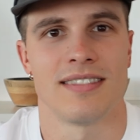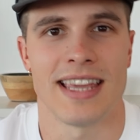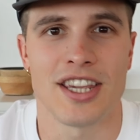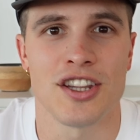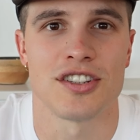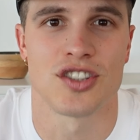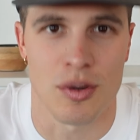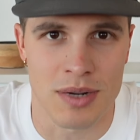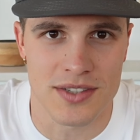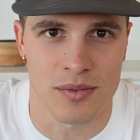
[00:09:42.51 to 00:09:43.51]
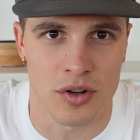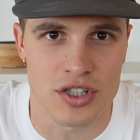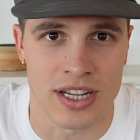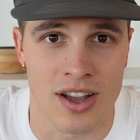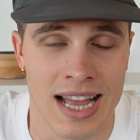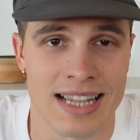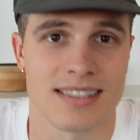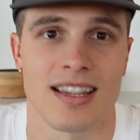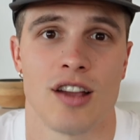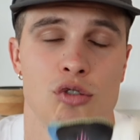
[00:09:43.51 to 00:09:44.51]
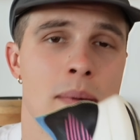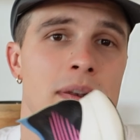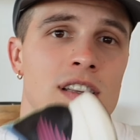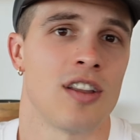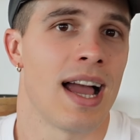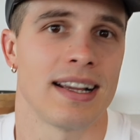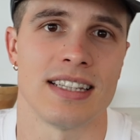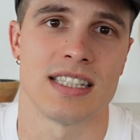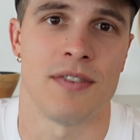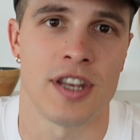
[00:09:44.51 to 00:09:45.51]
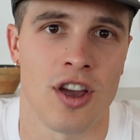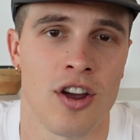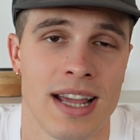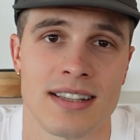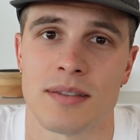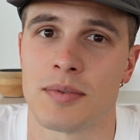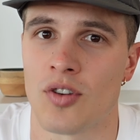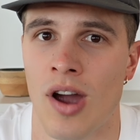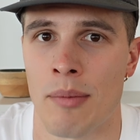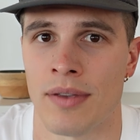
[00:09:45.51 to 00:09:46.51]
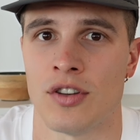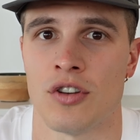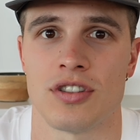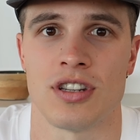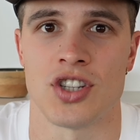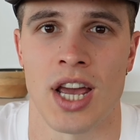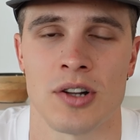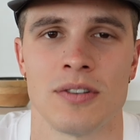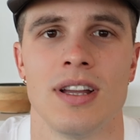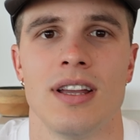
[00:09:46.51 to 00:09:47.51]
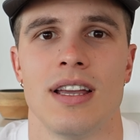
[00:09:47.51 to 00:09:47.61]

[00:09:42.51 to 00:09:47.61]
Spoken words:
Thank you so much for watching, guys. Remember to like this video and subscribe if you're new to the channel.